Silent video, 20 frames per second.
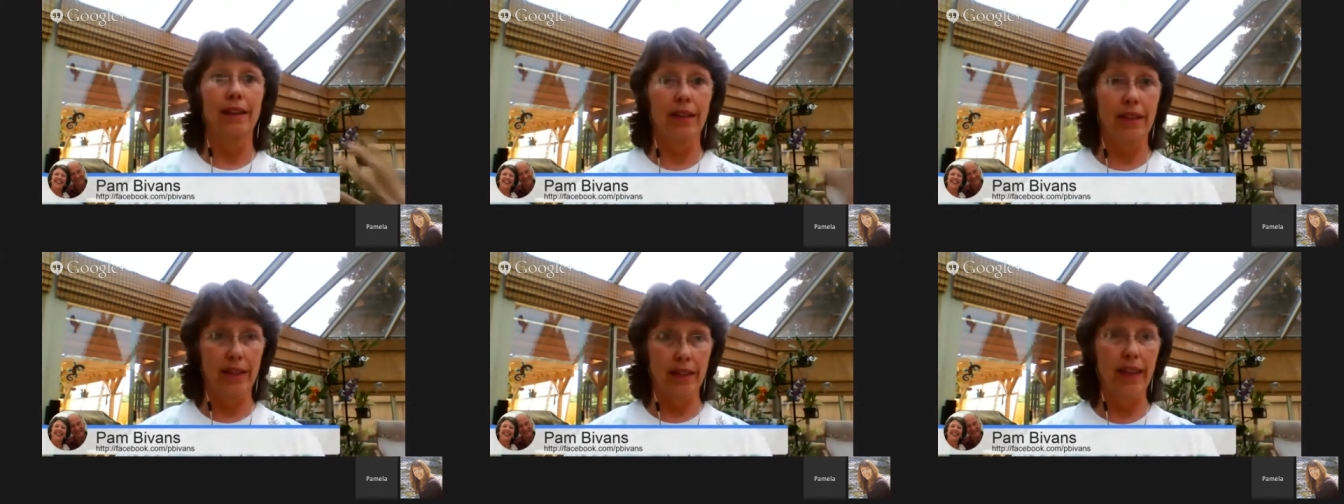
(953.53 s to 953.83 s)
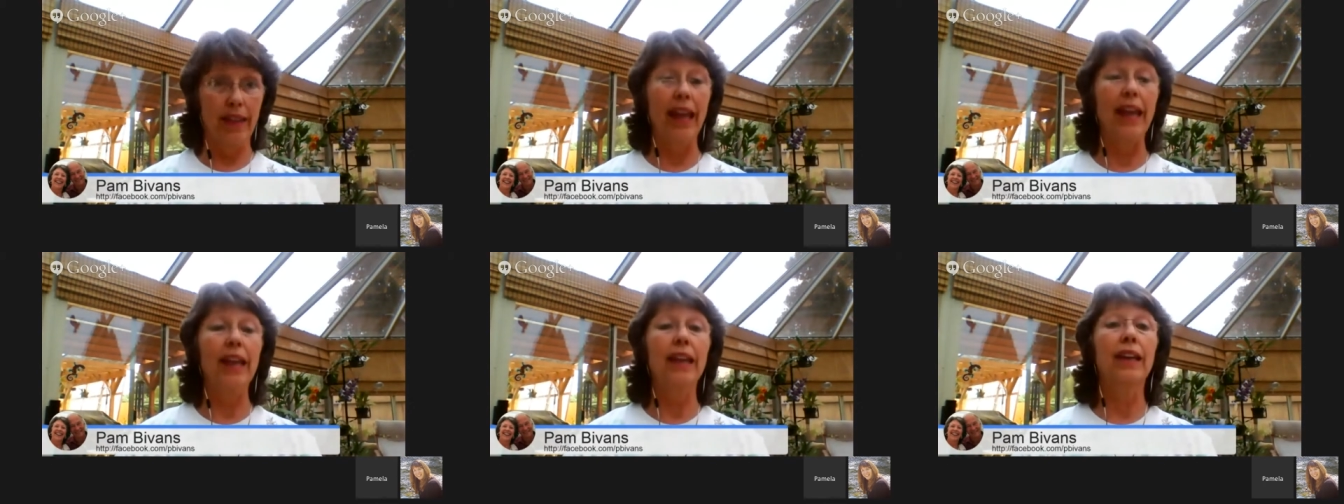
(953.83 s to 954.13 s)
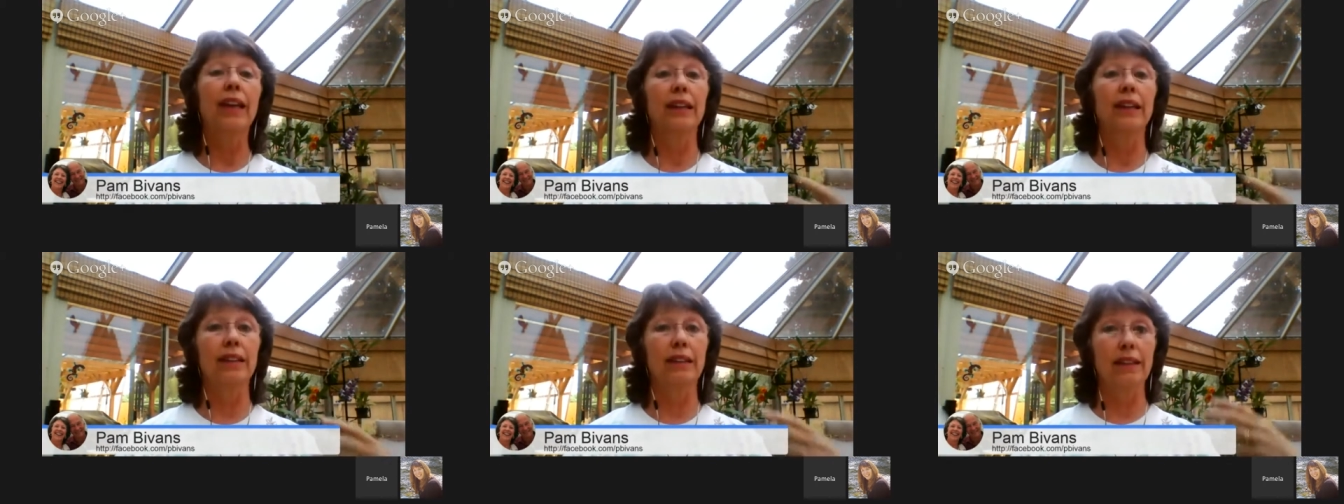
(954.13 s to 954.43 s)
they
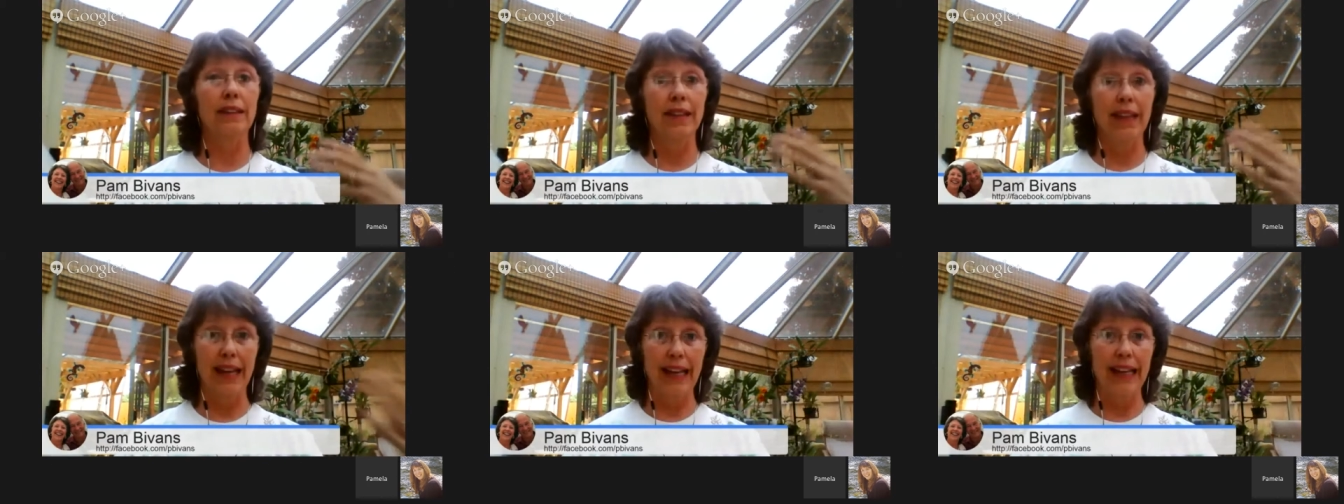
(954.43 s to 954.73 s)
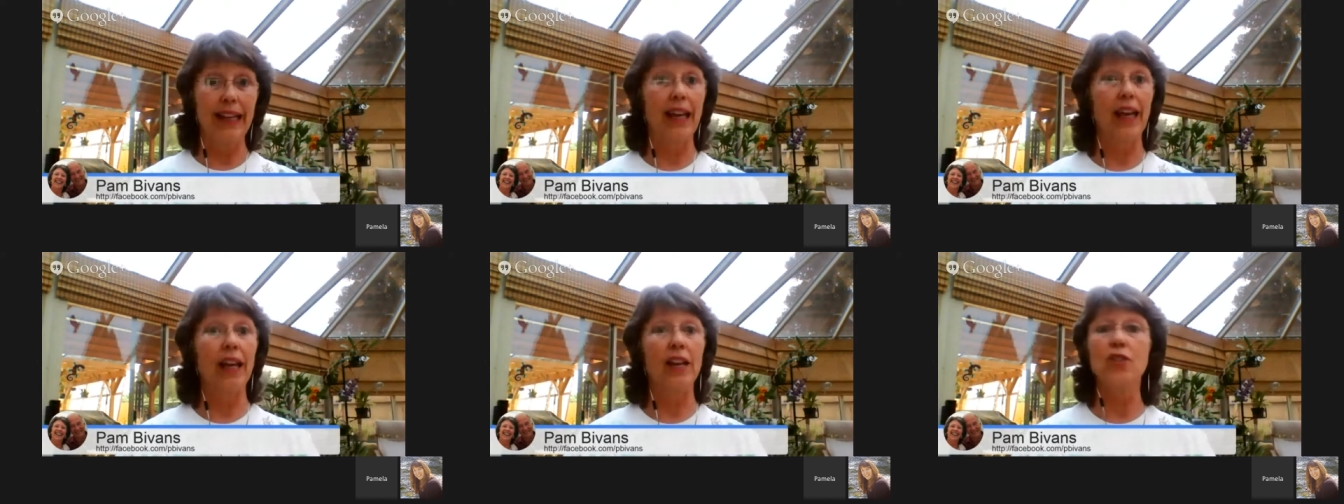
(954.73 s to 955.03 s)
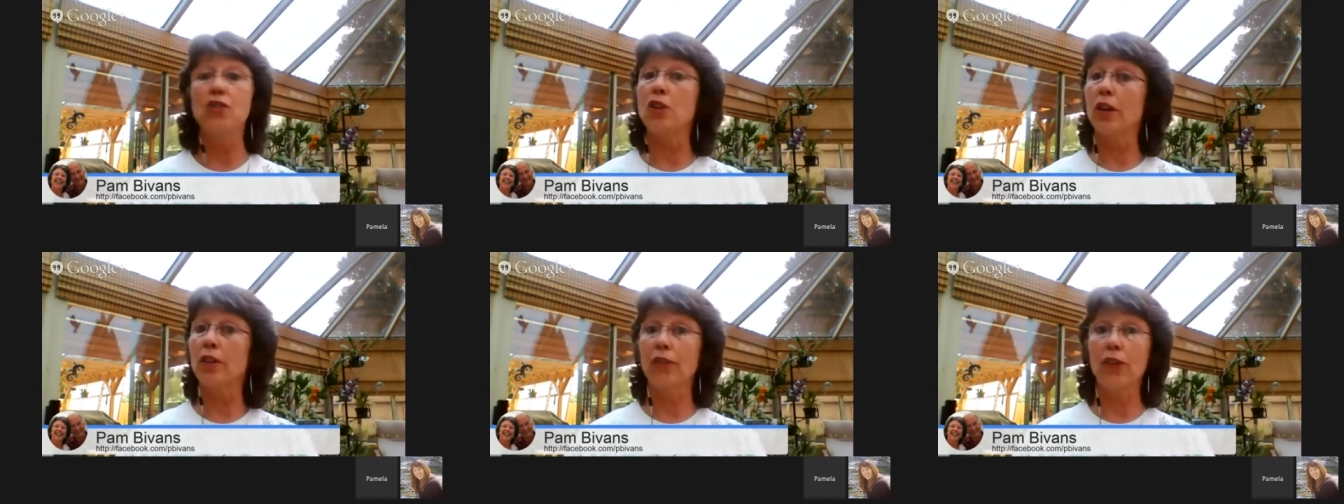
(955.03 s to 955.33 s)
can catch
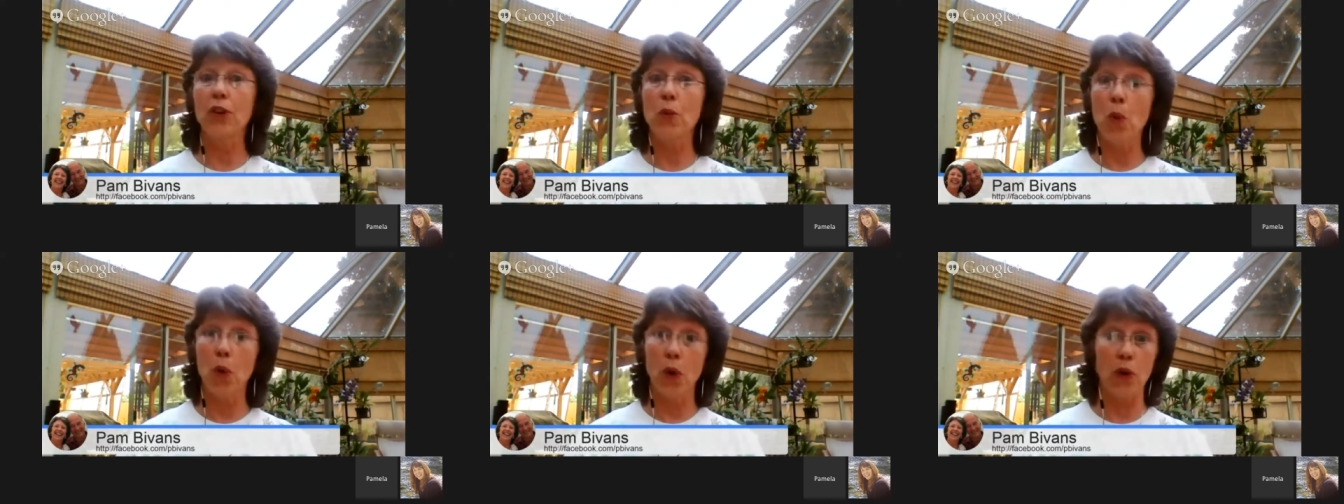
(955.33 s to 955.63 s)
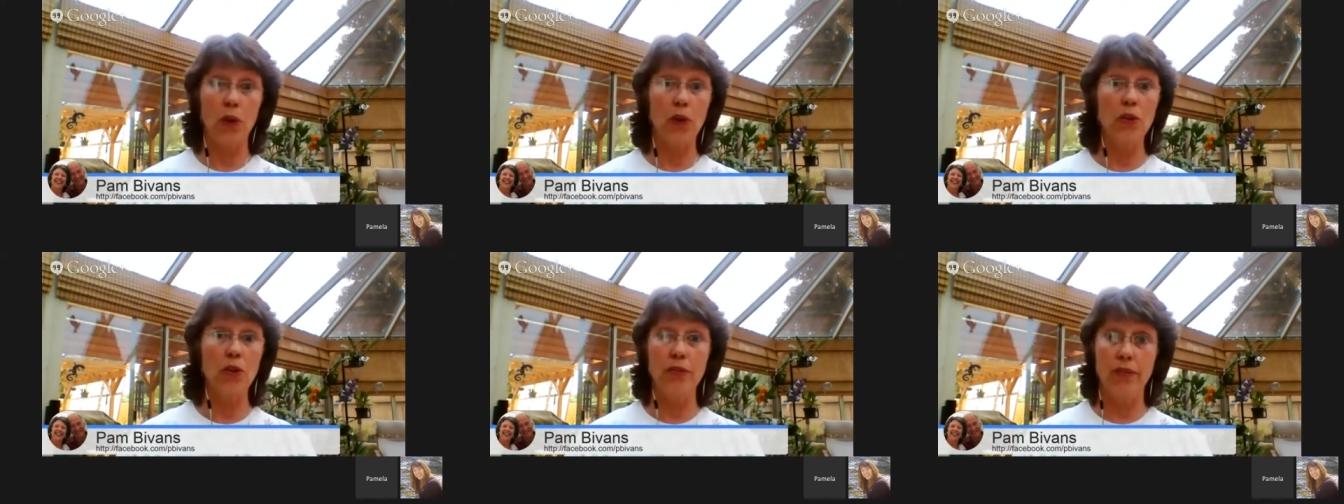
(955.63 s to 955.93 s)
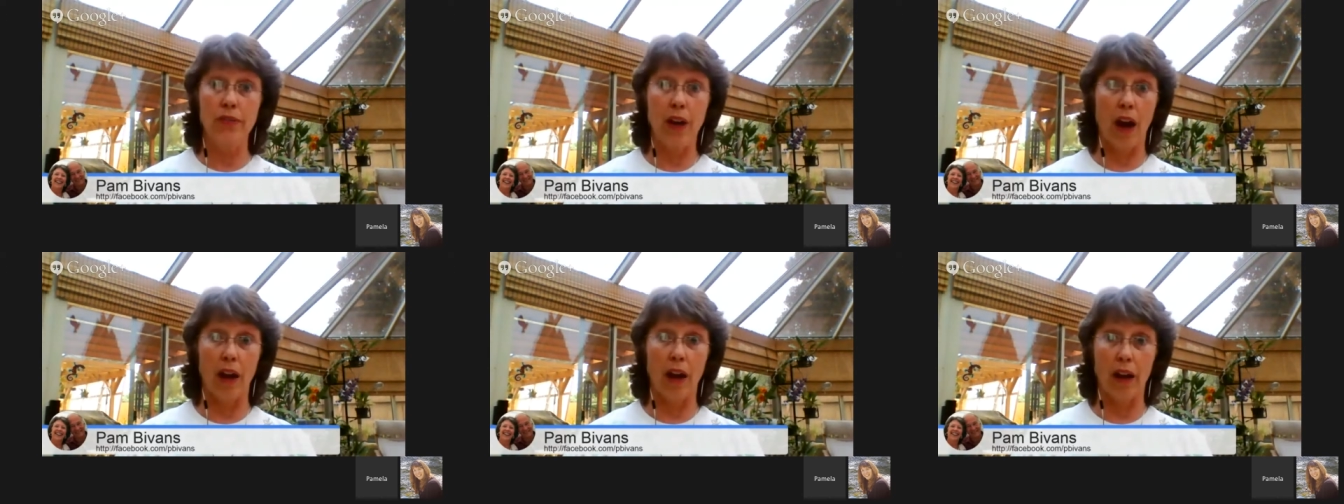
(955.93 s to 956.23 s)
every word you've
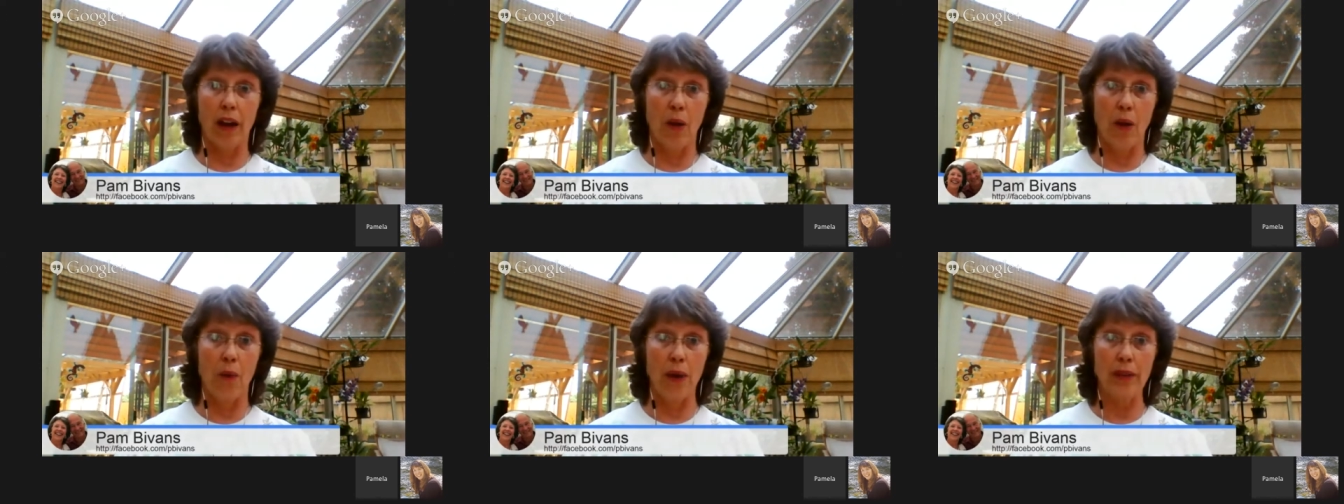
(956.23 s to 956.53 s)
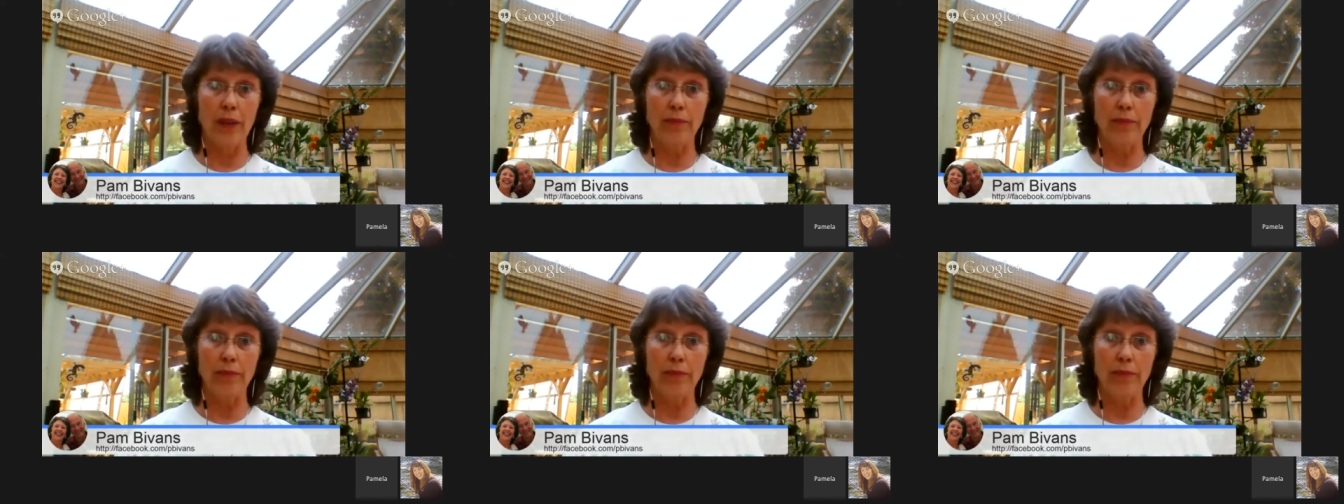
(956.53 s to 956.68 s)
got going.